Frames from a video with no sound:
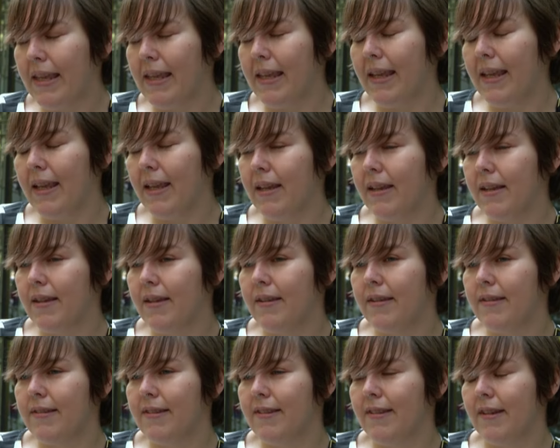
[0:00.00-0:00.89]
he
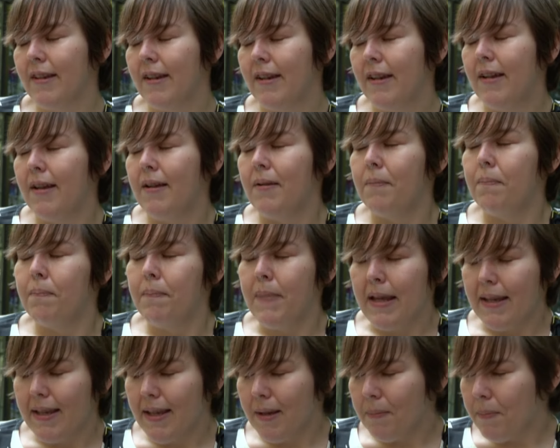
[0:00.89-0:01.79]
is
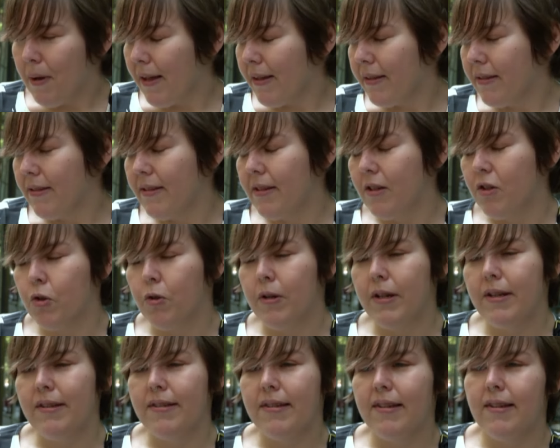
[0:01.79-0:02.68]
making policy
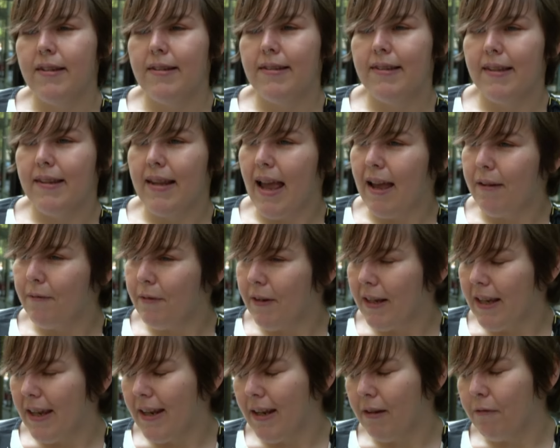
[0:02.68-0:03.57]
choices and
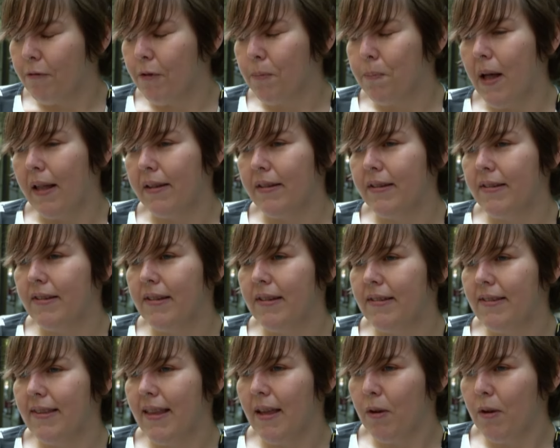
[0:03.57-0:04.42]
advocating for policies